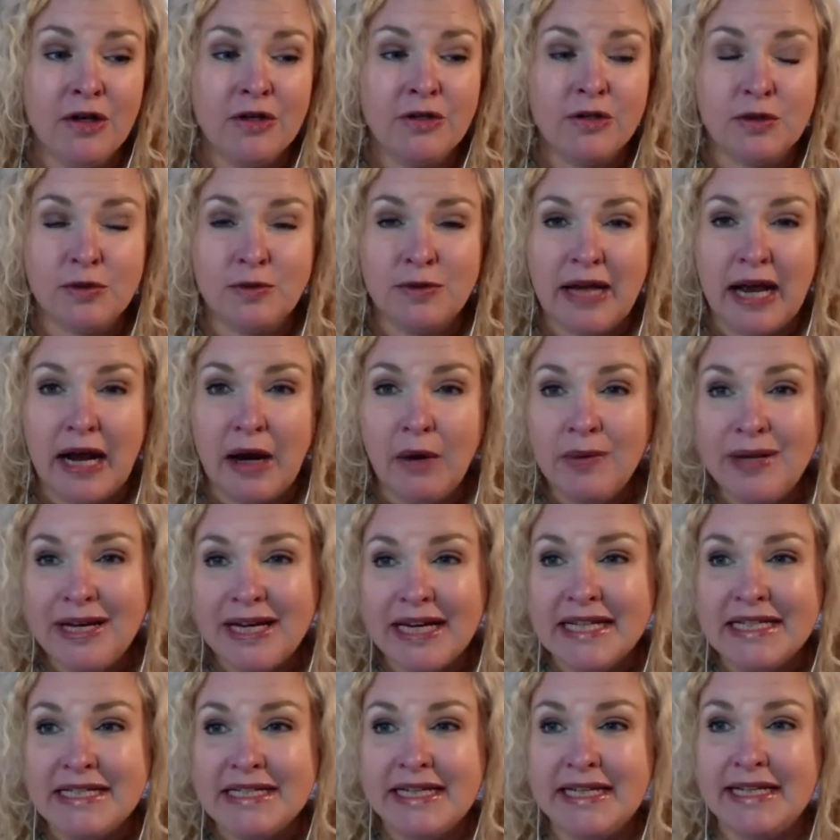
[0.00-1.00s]
So now we
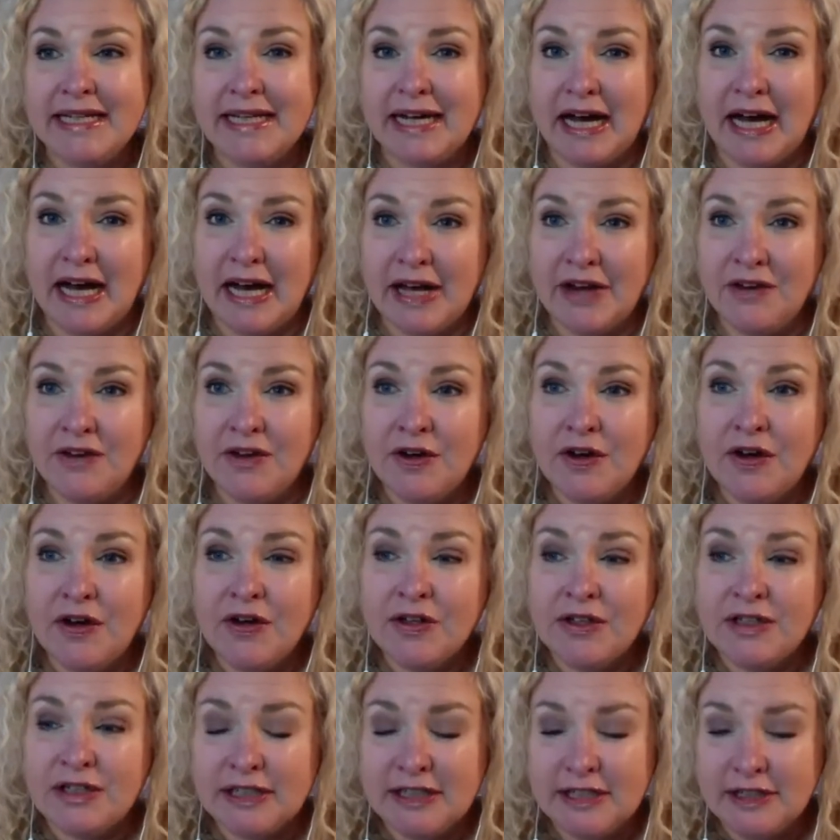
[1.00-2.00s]
can take on
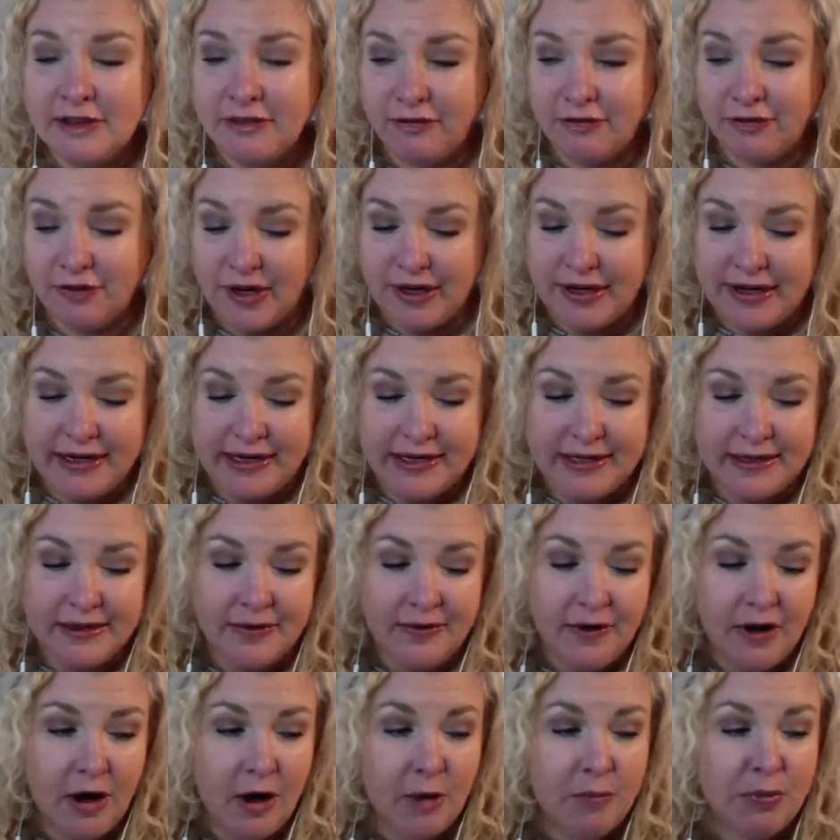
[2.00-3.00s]
different
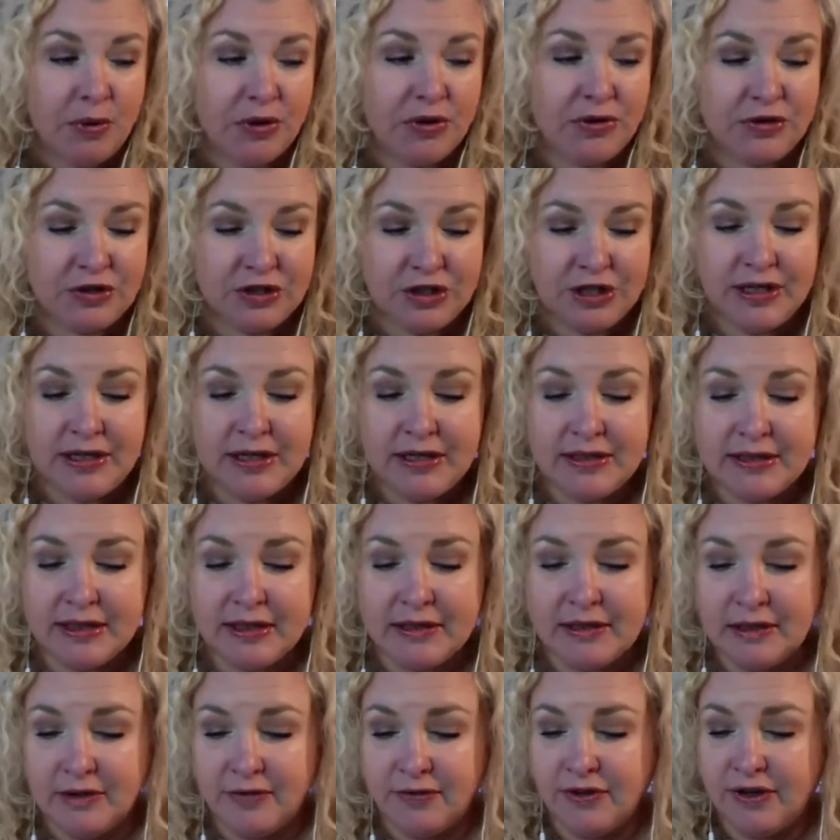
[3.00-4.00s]
approaches
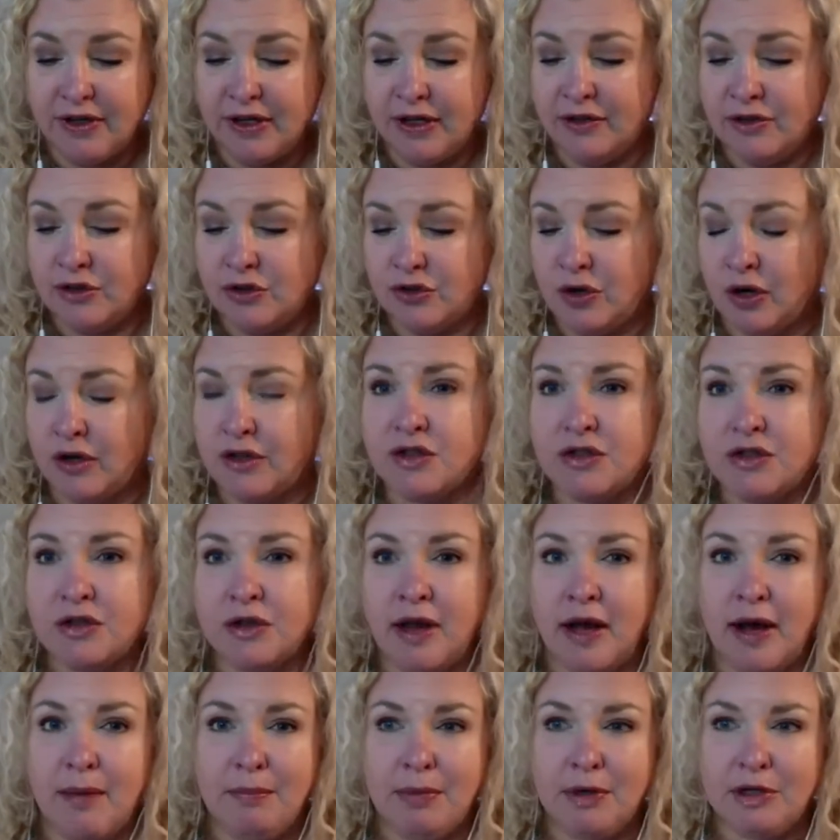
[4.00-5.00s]
and different
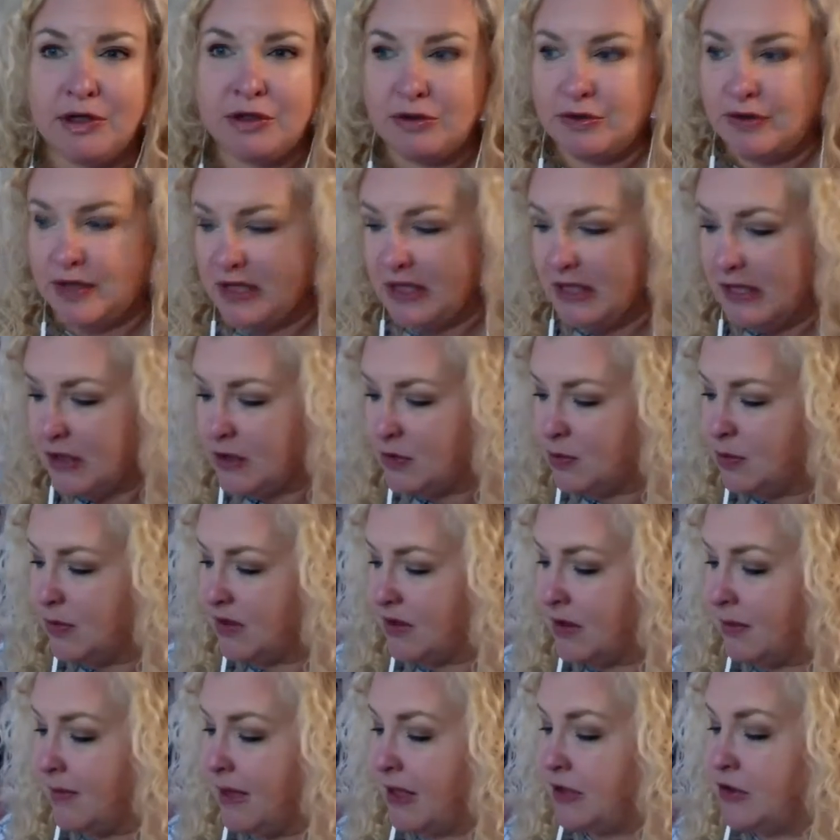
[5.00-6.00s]
instructional opportunities
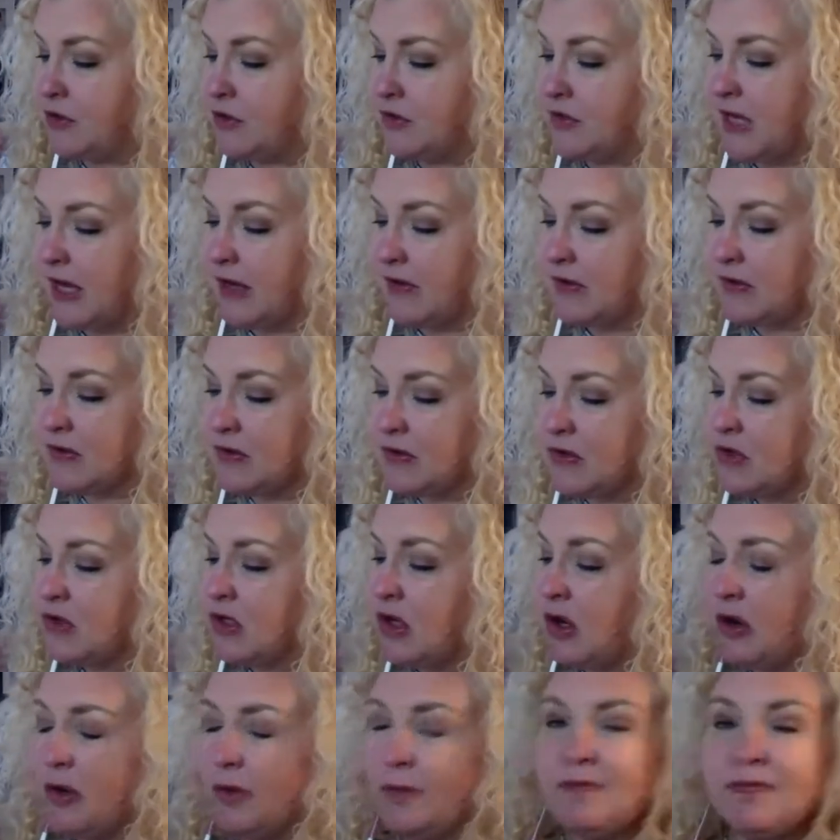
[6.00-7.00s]
with the mentor text.
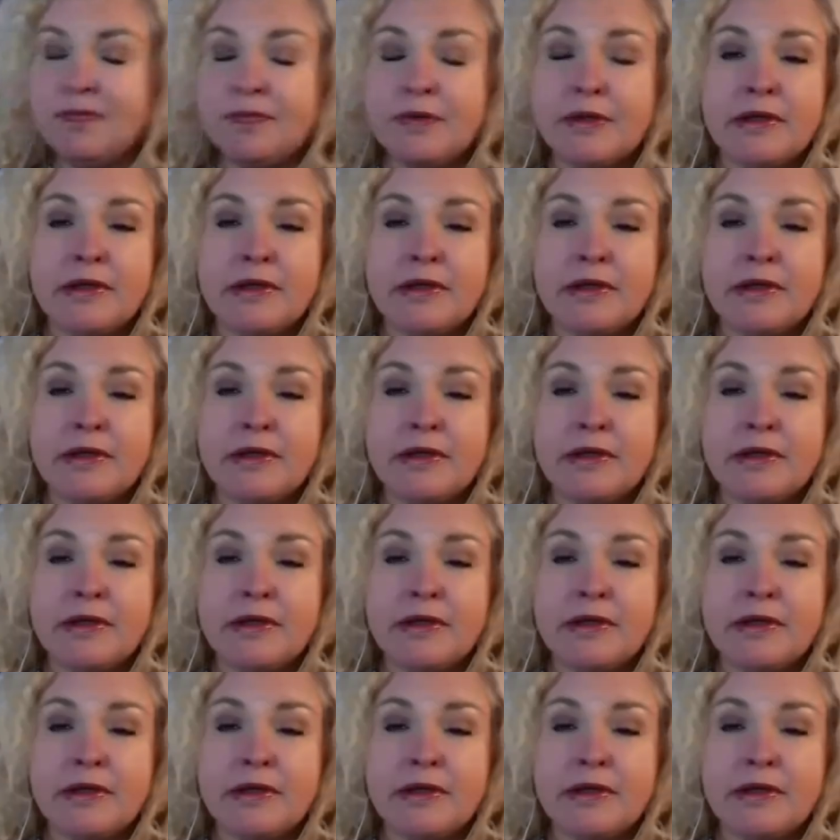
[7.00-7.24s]
So